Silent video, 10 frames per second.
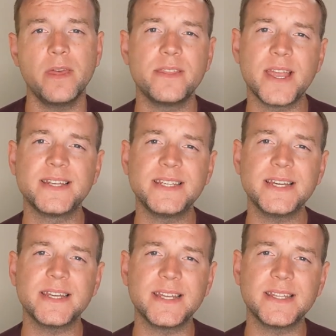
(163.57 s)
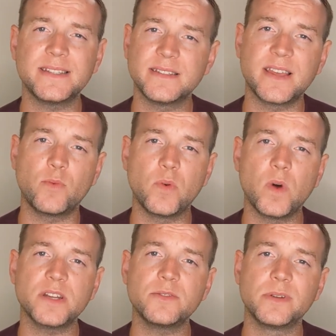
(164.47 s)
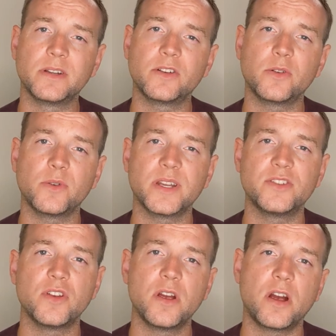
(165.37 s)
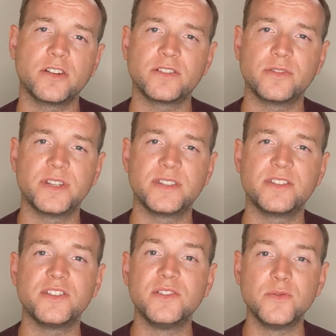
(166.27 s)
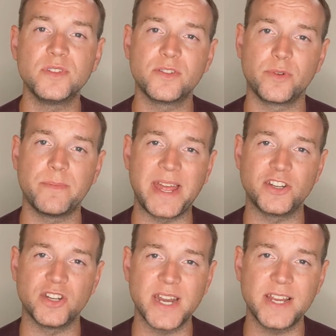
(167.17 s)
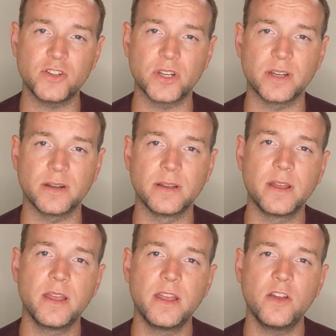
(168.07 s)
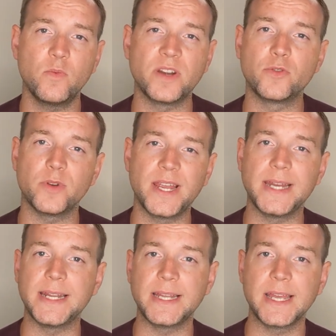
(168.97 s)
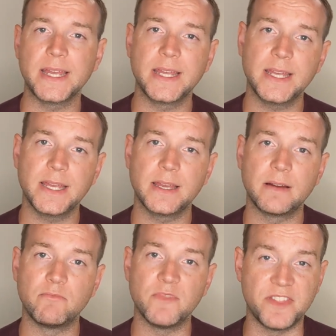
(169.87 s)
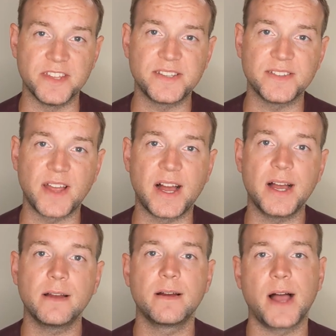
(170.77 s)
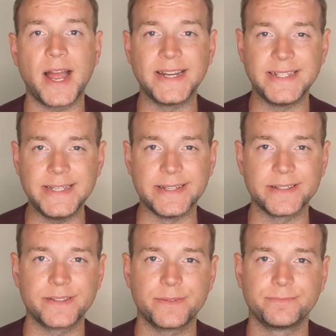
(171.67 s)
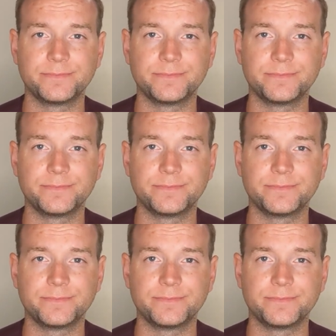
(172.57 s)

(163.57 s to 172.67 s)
The idea is that we want to encourage our students to use their imagination when creating This Is A ideas.